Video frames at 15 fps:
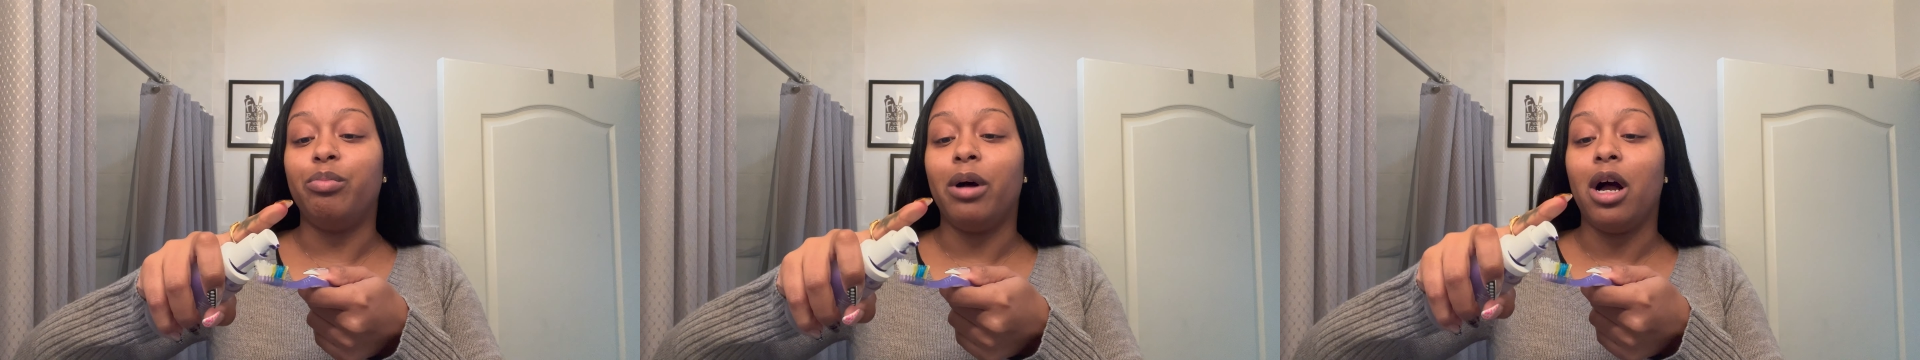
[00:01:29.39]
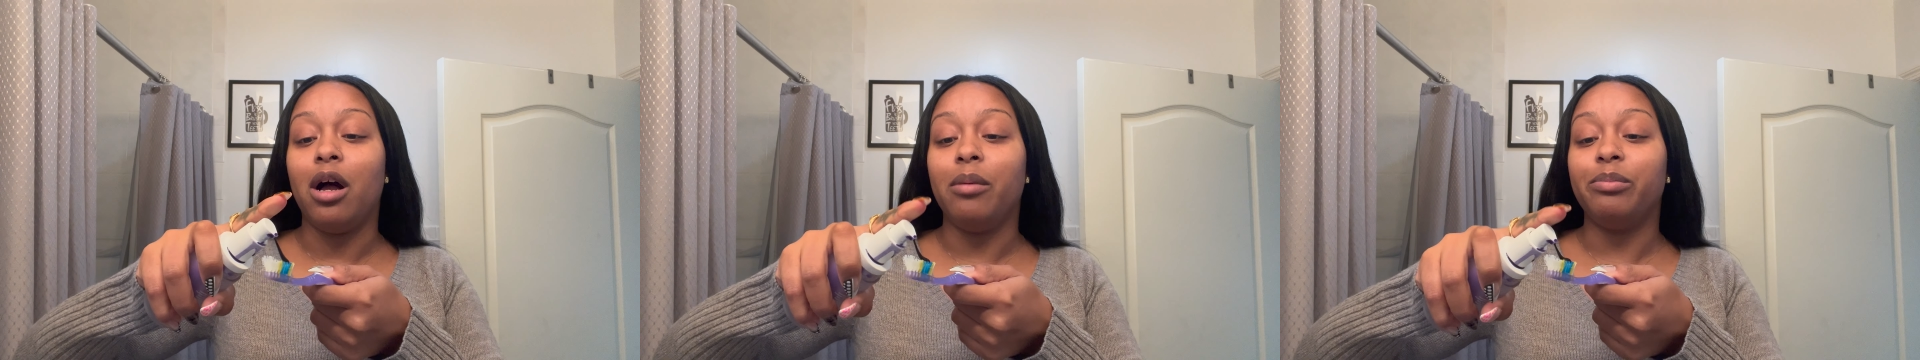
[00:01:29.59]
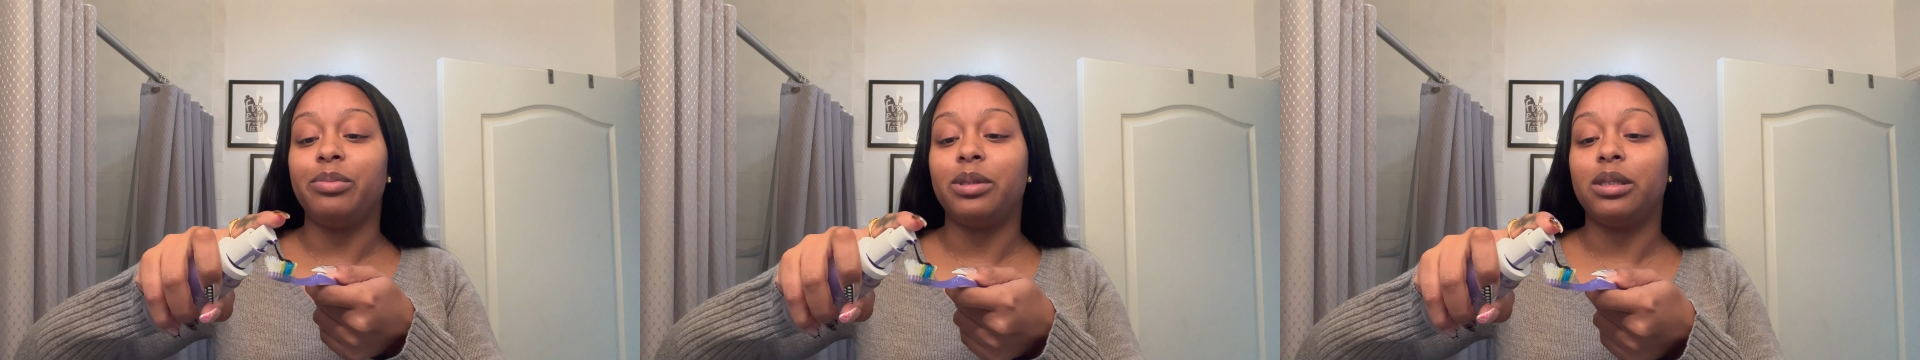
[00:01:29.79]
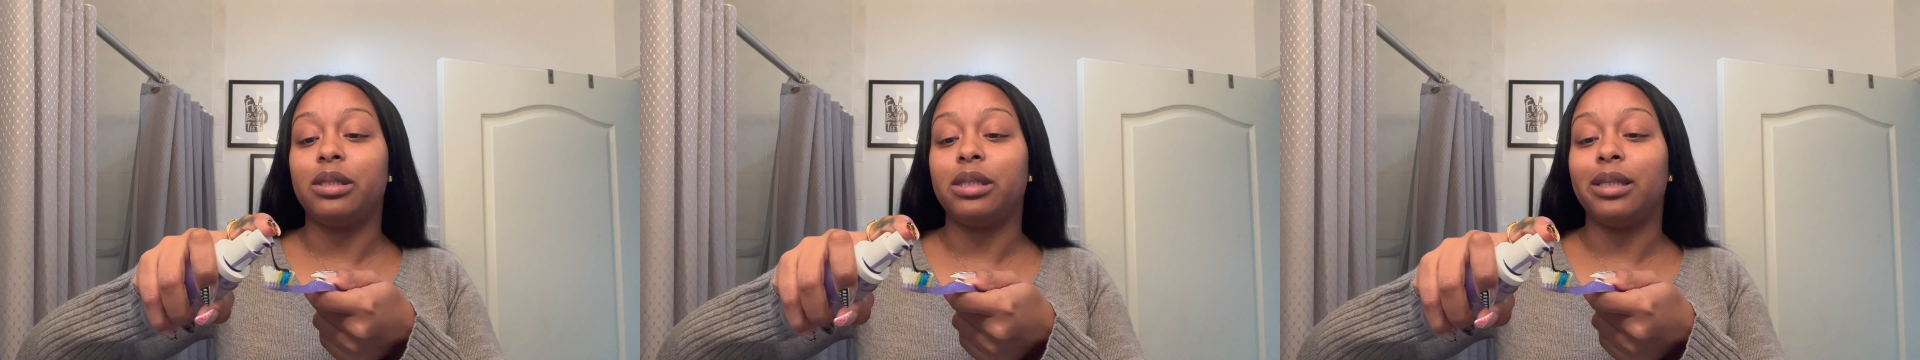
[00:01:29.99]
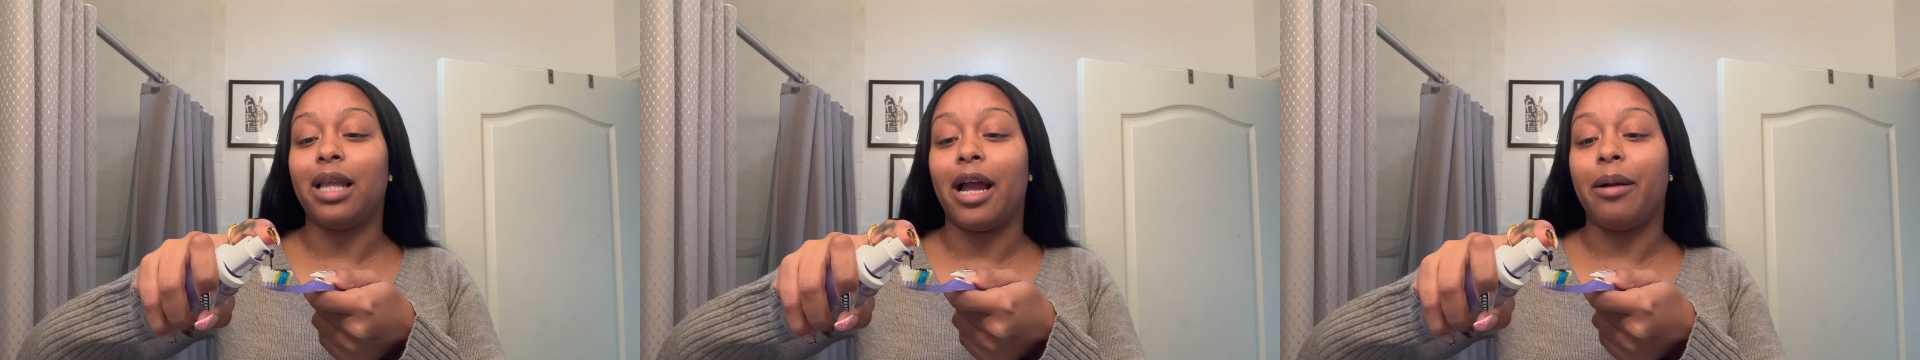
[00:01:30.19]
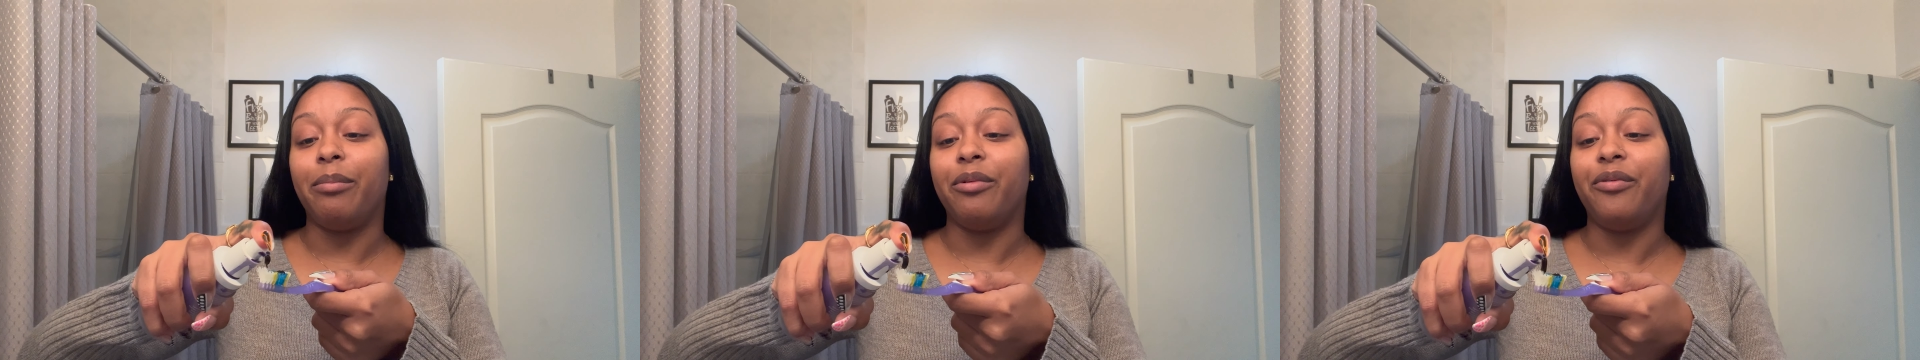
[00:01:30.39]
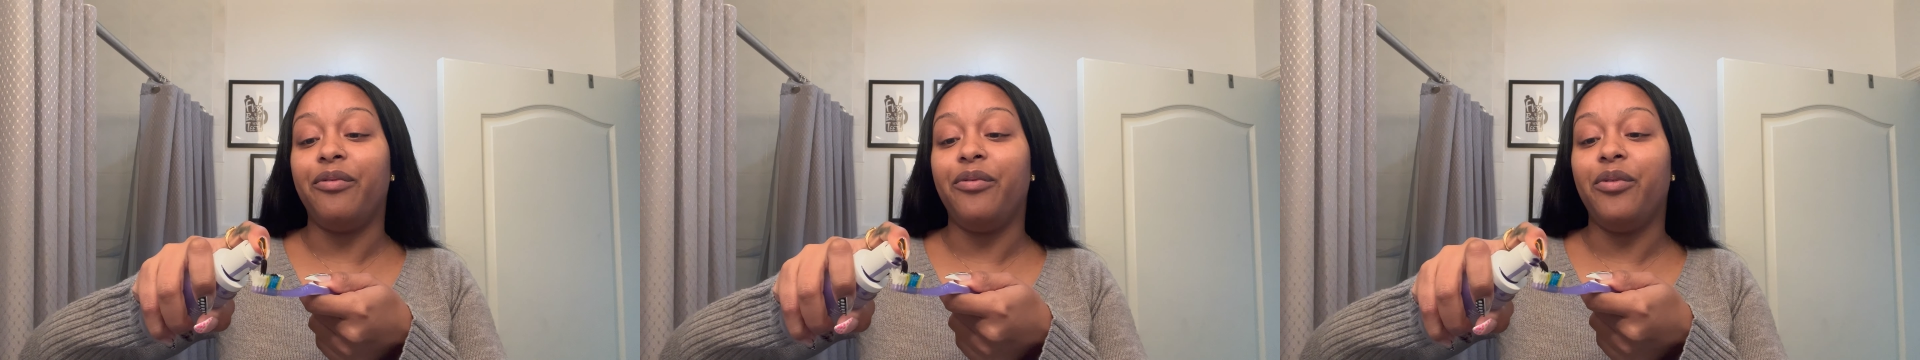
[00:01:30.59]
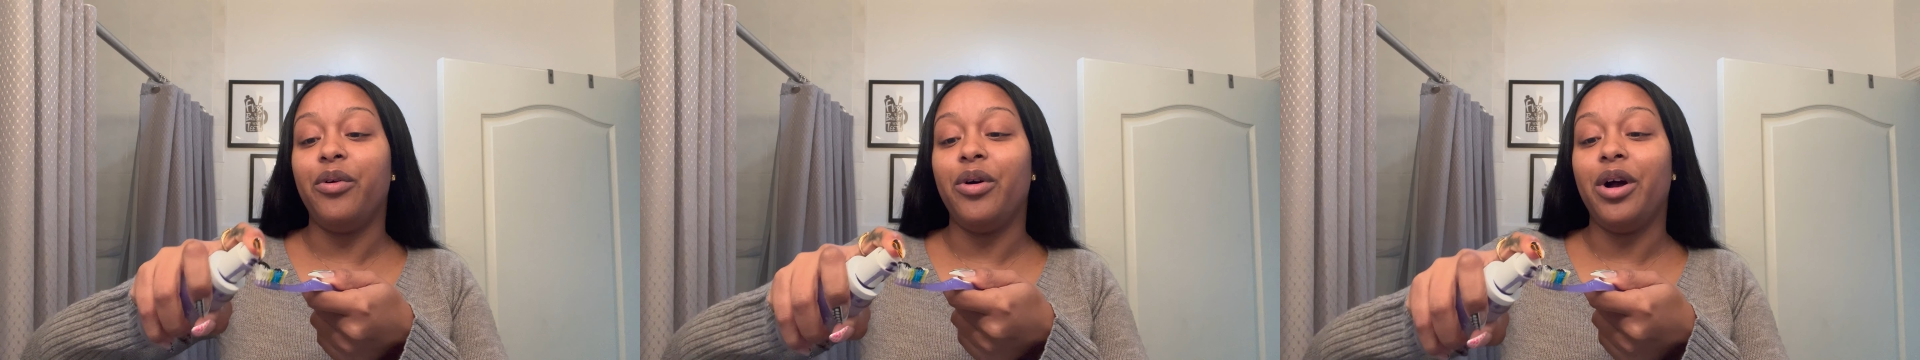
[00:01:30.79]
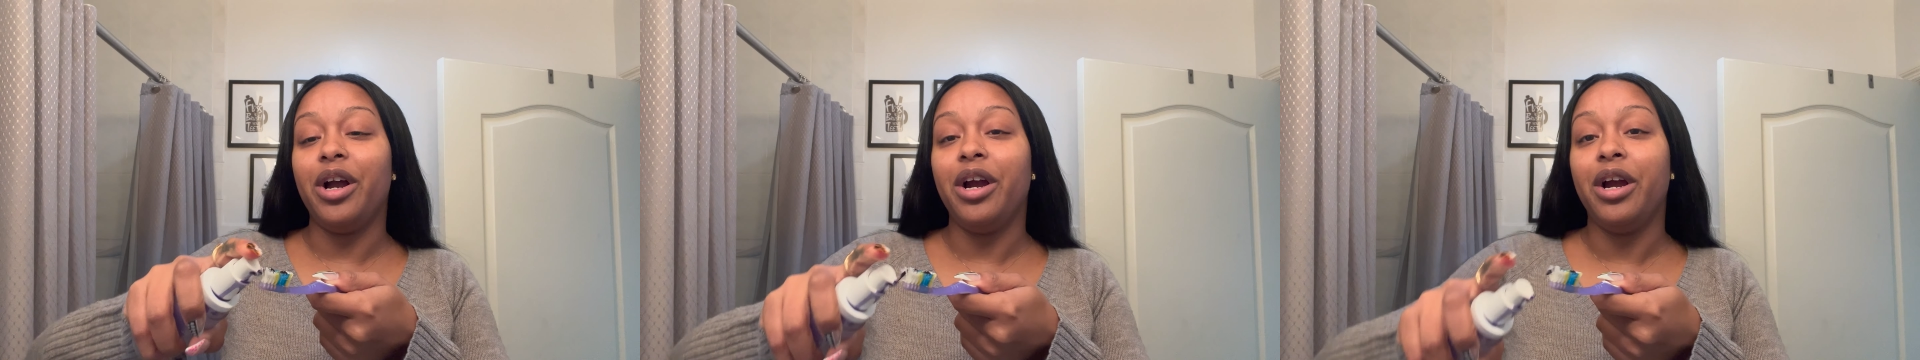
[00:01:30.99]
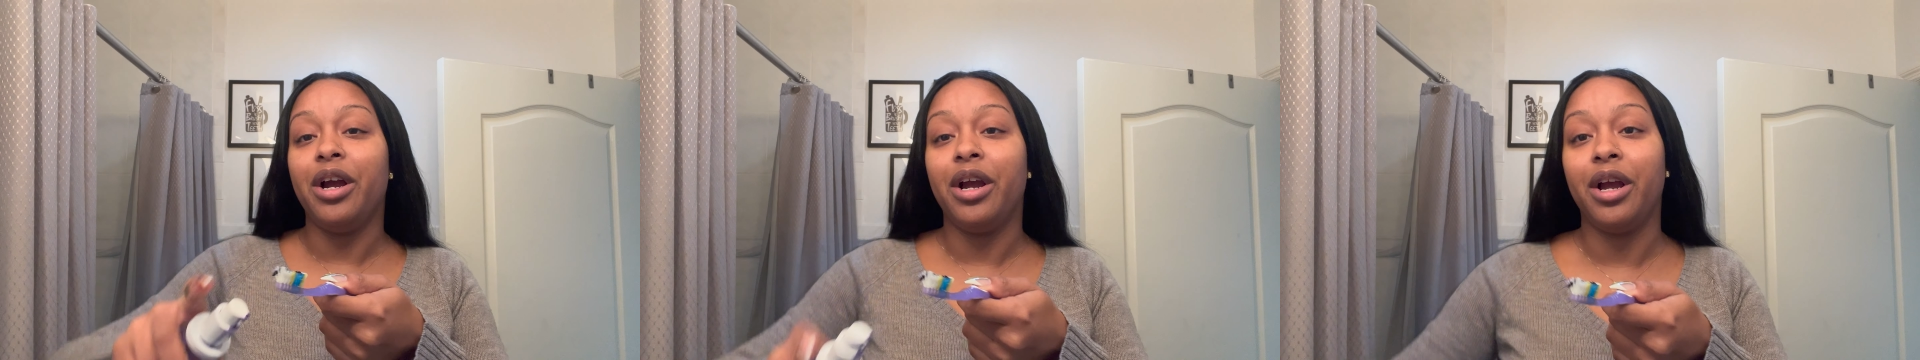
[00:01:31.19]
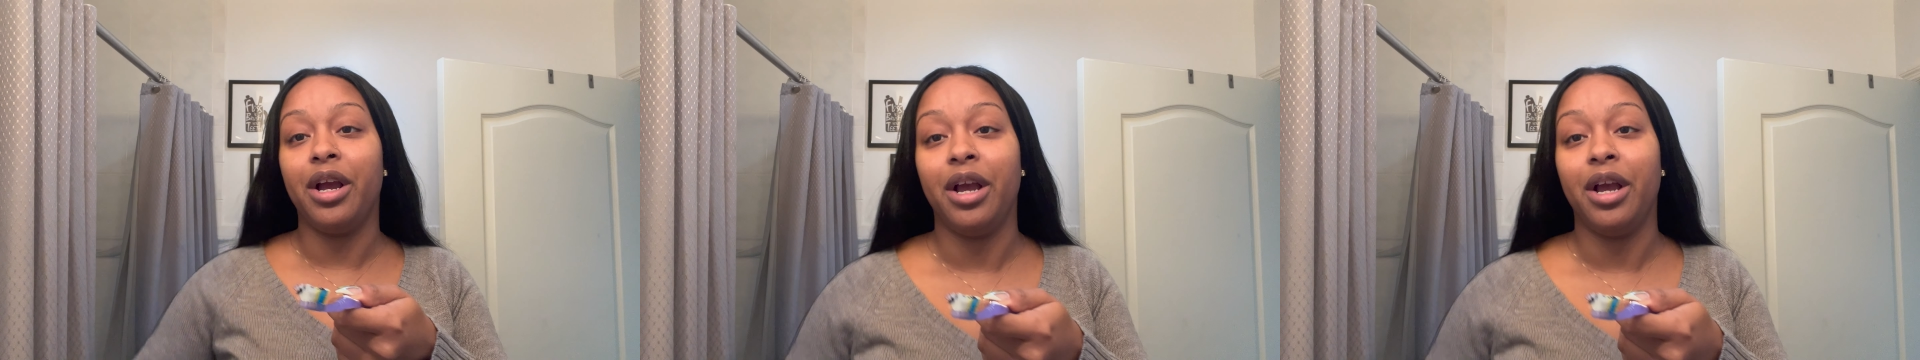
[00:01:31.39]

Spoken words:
pumps like before.